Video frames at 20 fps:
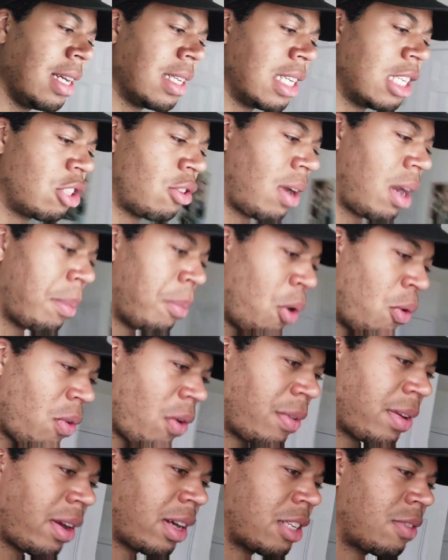and trying to move
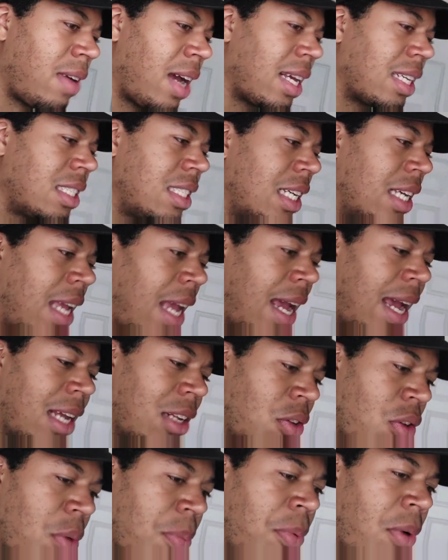over there as fast as she can,
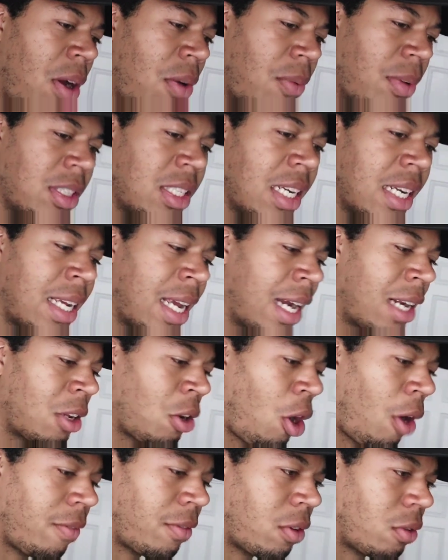to the point where she kicked
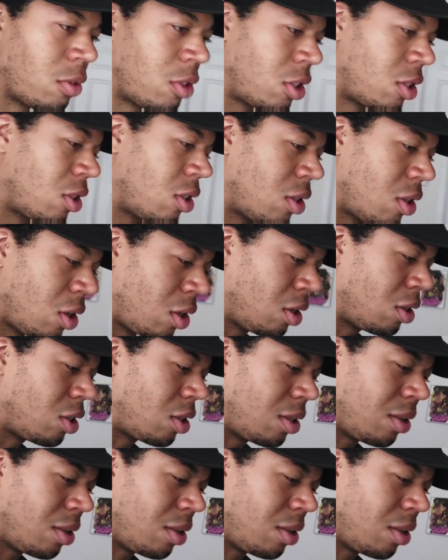off those